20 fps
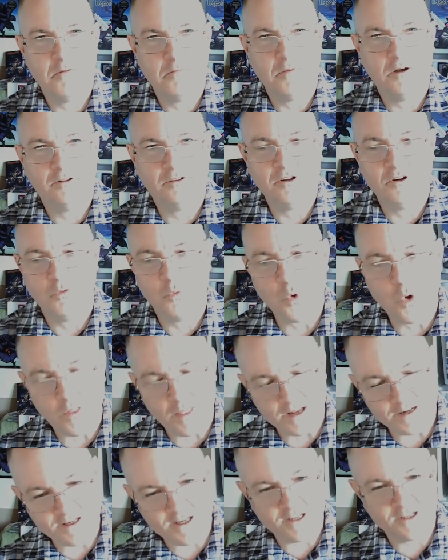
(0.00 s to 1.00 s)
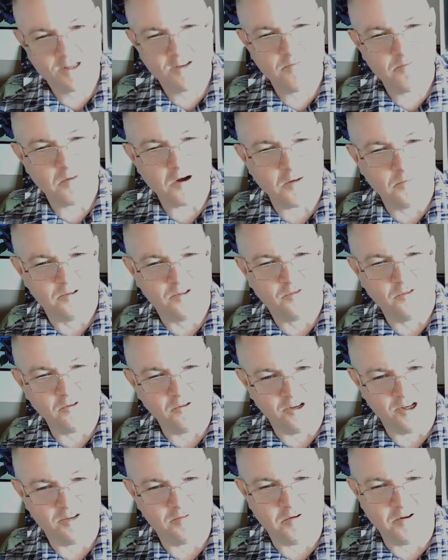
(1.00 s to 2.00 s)
don't know what they did to Bob's
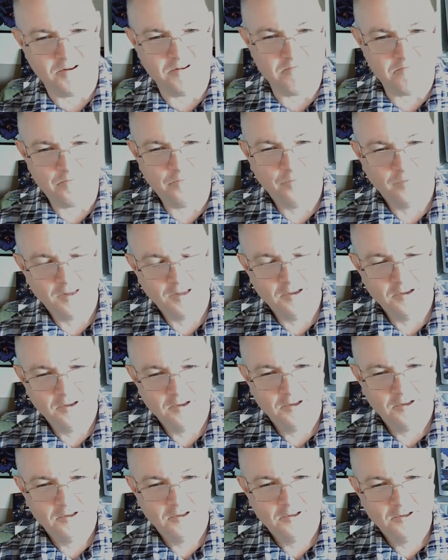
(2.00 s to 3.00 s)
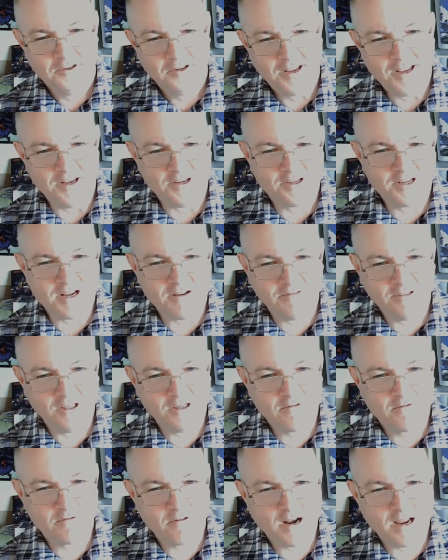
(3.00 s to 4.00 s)
voice, but it sounded
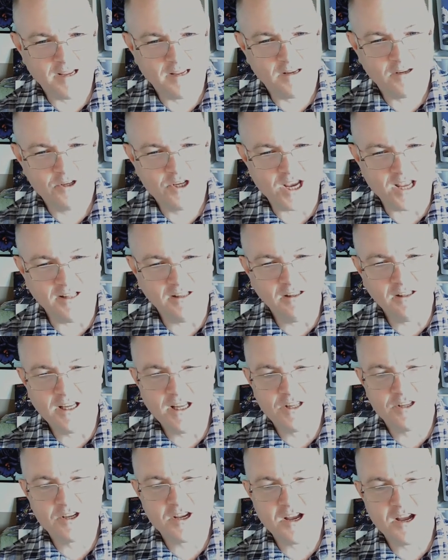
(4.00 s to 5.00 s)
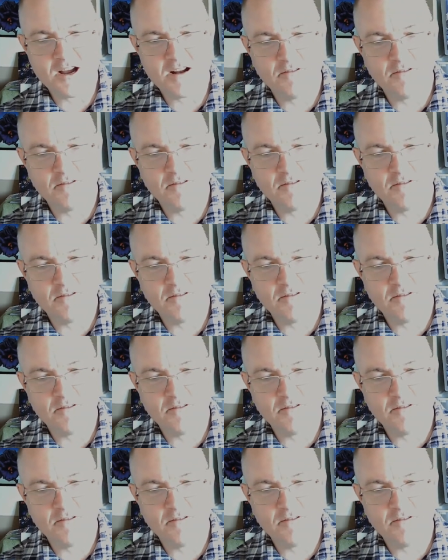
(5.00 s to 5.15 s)
great. Gentle guitar and